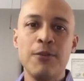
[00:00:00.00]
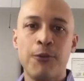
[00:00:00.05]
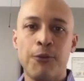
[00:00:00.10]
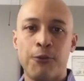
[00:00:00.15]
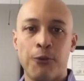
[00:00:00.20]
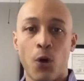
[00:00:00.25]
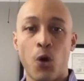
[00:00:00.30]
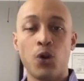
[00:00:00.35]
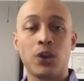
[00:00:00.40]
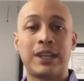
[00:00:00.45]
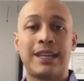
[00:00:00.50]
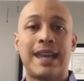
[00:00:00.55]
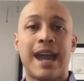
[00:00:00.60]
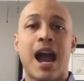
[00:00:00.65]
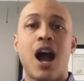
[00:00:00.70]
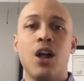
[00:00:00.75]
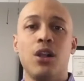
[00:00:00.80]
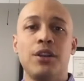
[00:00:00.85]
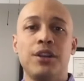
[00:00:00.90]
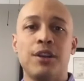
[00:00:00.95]
full
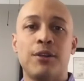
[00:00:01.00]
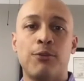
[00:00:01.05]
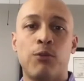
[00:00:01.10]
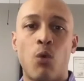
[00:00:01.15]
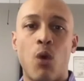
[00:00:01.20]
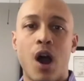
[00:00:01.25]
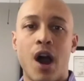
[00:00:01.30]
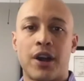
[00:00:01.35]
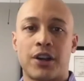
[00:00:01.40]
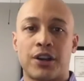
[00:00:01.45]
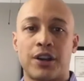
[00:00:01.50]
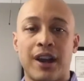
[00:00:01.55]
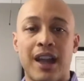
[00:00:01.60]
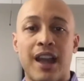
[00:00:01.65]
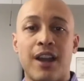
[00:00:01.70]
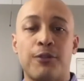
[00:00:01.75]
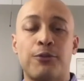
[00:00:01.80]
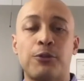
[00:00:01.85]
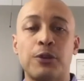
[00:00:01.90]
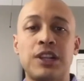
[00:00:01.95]
gallon of water
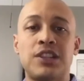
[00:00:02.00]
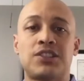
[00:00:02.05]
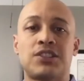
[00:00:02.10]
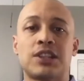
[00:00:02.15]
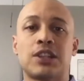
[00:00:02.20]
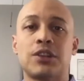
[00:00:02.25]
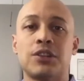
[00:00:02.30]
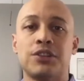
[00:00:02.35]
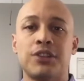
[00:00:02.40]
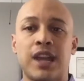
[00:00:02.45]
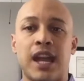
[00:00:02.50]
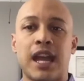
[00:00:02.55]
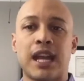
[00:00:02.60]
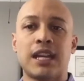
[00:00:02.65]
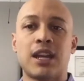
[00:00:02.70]
every single day.